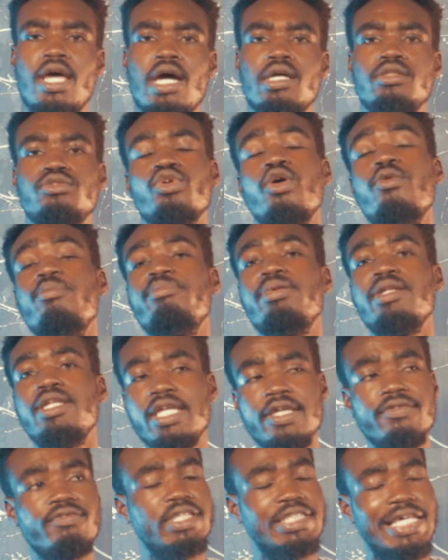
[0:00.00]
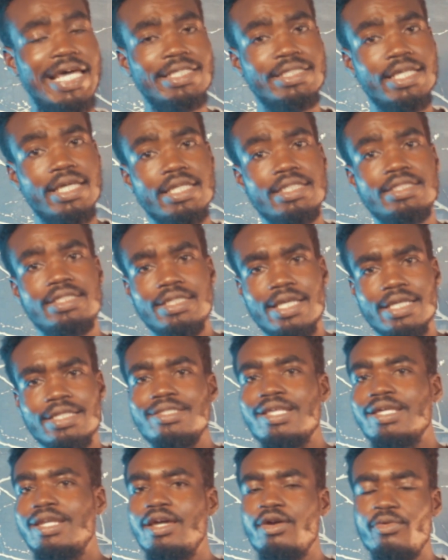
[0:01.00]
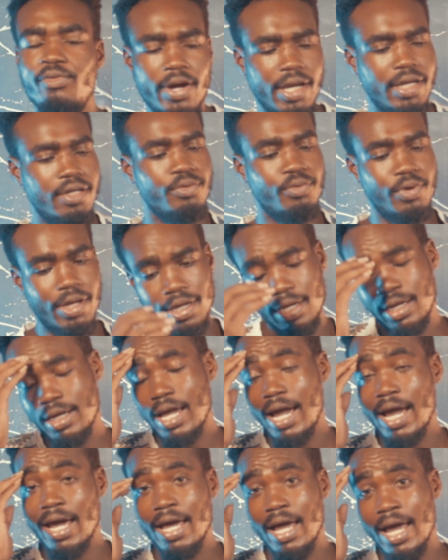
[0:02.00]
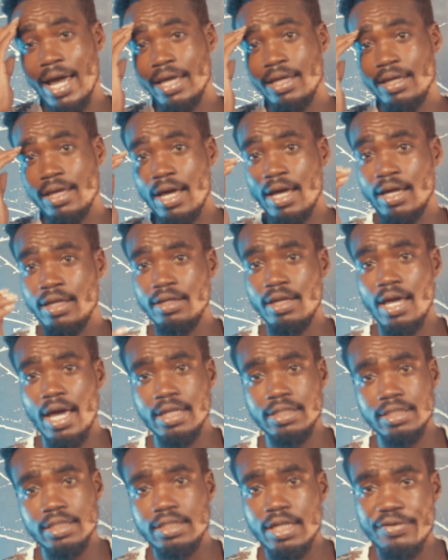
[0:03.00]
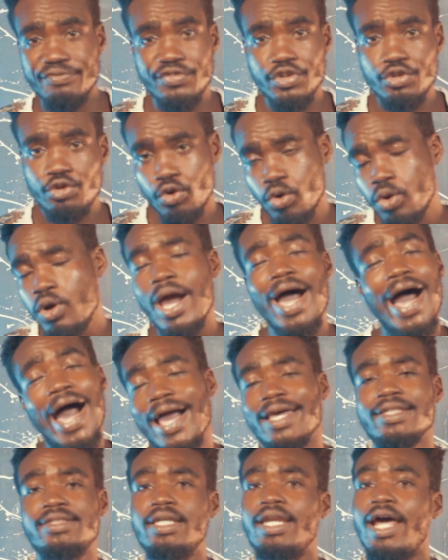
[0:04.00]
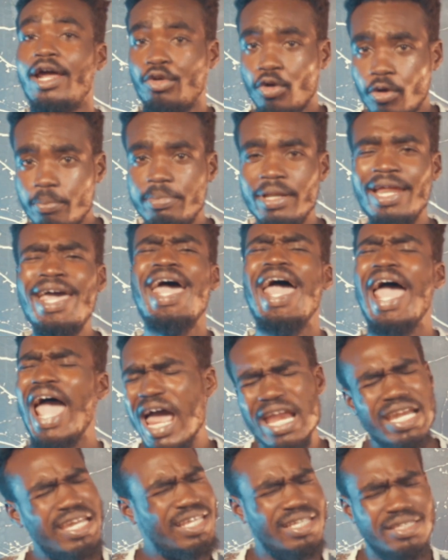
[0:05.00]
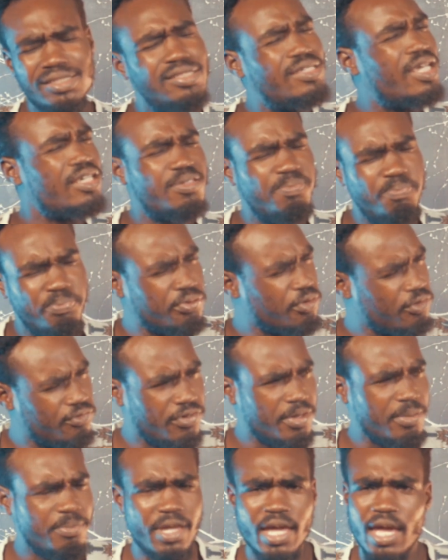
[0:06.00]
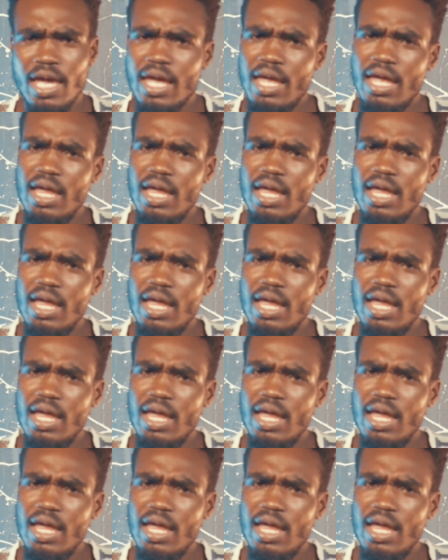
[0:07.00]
I don't believe it. I said it yesterday when I did the video. I said I don't believe, and he's just proving.